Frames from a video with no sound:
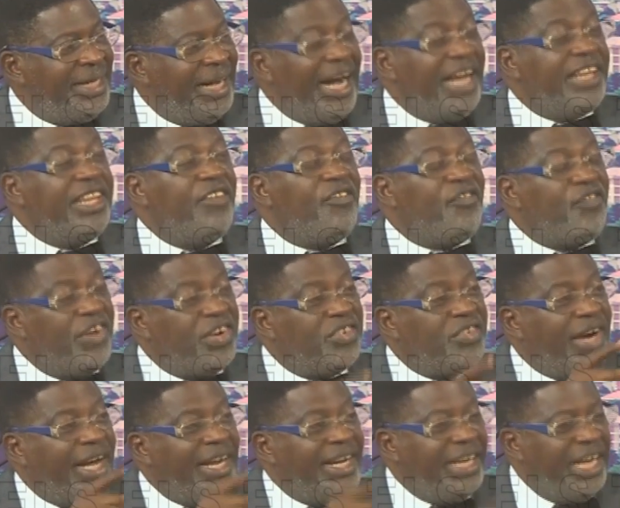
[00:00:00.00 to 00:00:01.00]
at the
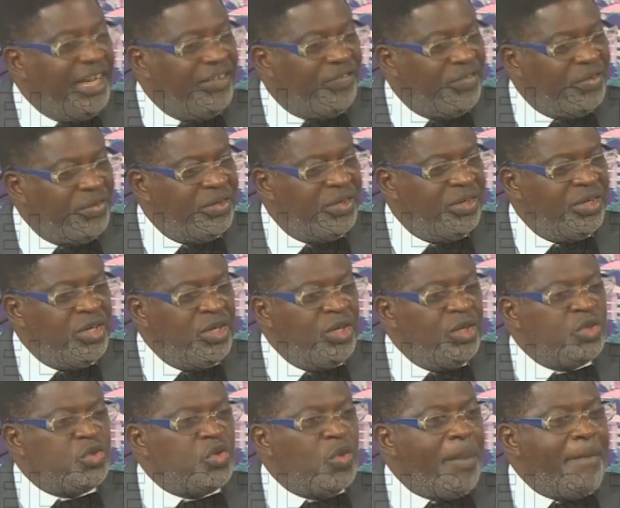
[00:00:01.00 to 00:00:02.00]
federal level,
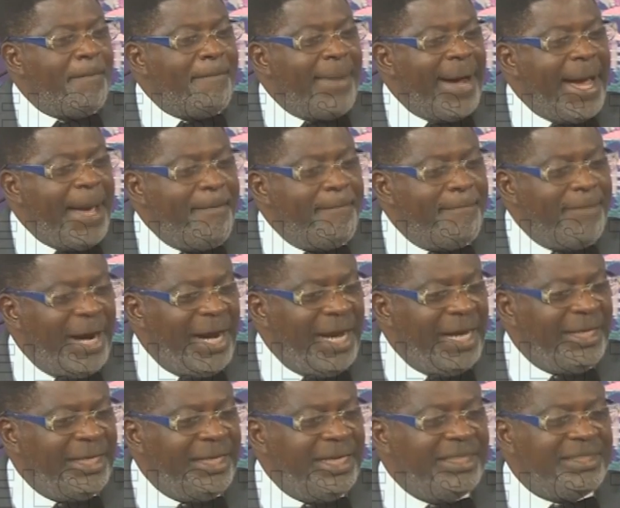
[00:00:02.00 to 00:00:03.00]
to my
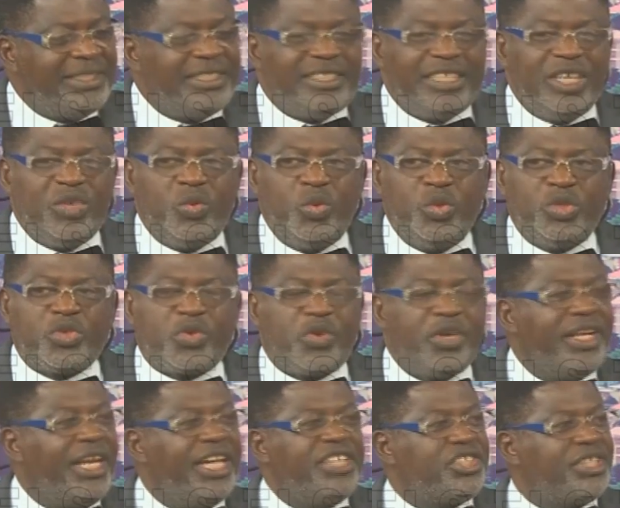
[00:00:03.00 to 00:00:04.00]
mind, it is a good
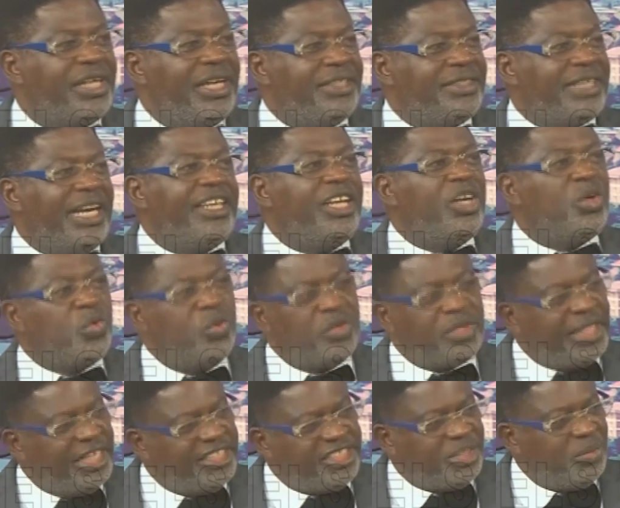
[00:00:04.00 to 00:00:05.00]
credentials and a
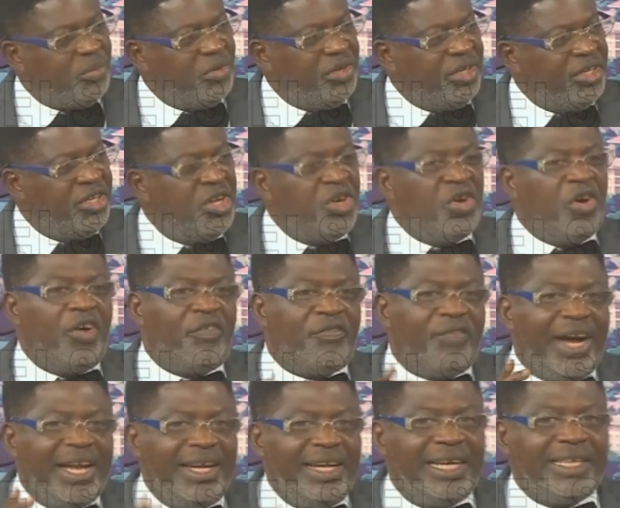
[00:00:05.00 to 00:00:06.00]
good testimony
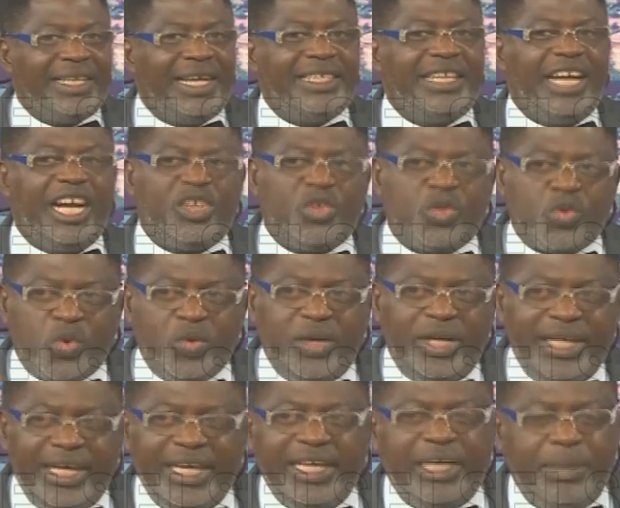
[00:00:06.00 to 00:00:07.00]
of I N E C that they are
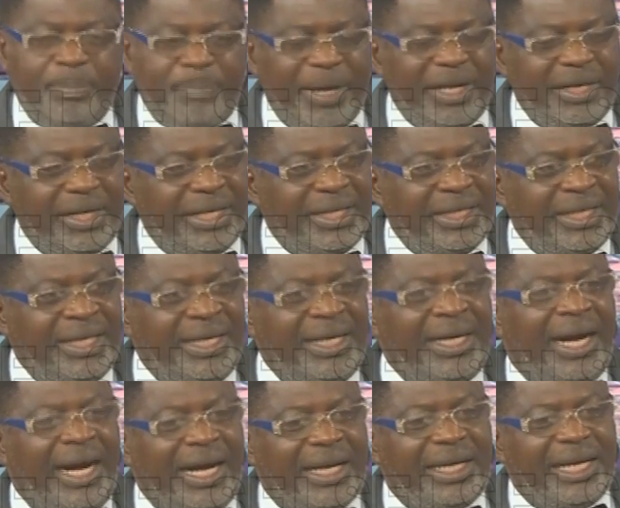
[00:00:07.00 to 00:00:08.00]
truly independent
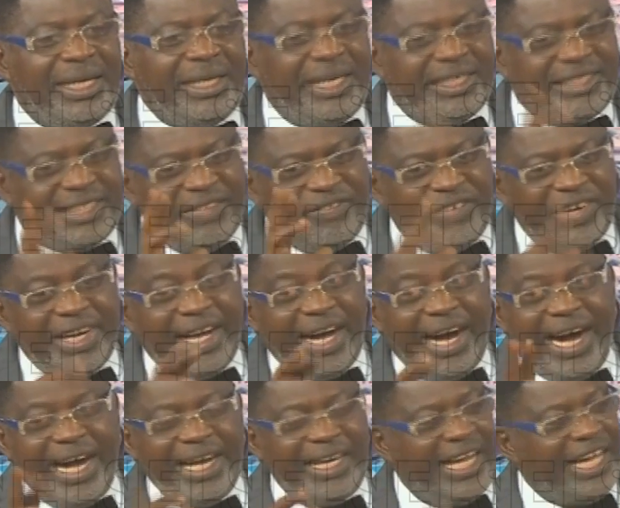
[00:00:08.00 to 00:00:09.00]
and that there's a very high